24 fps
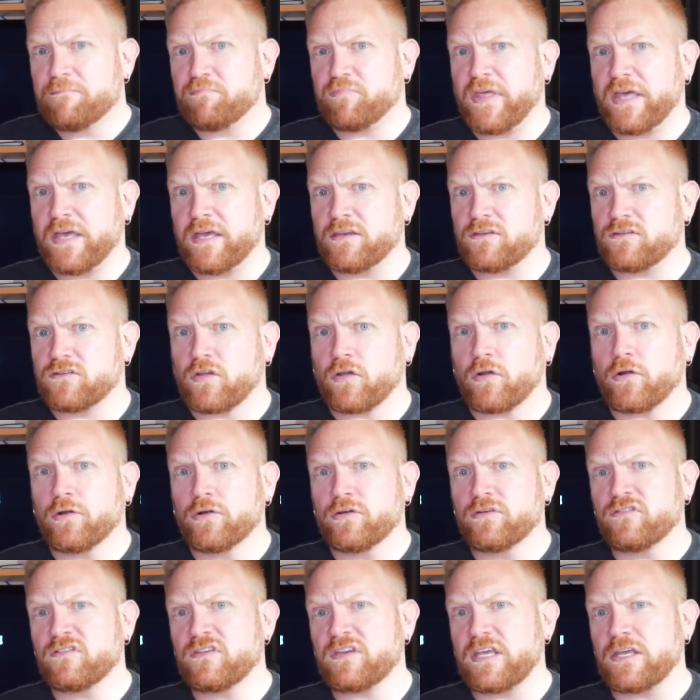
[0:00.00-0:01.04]
and
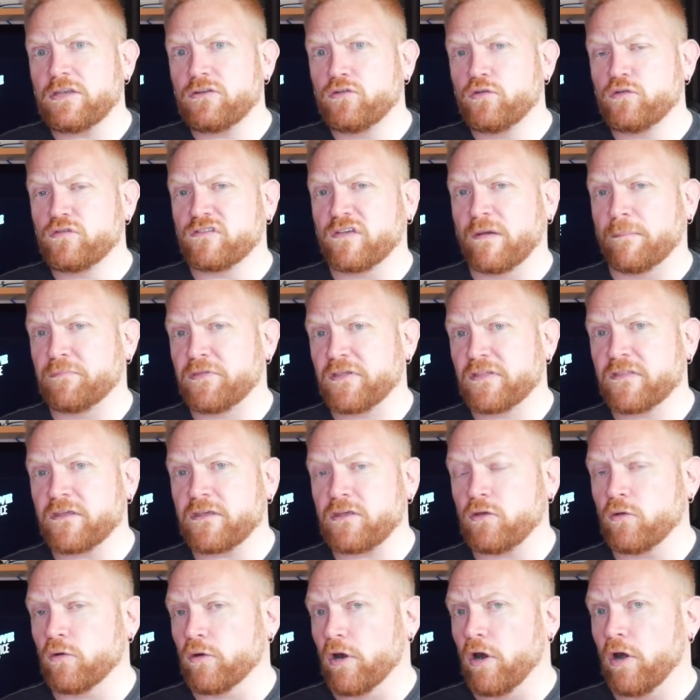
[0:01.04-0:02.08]
turns it into something that
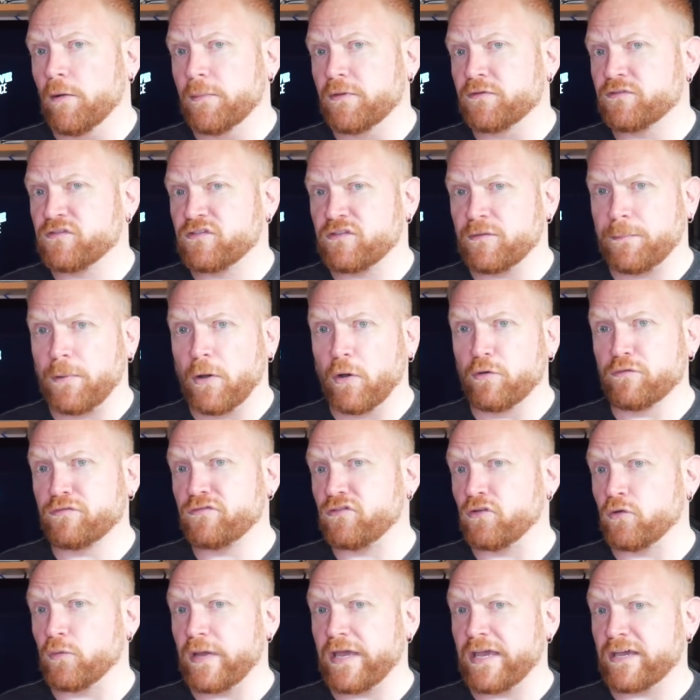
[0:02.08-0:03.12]
you're almost supposed to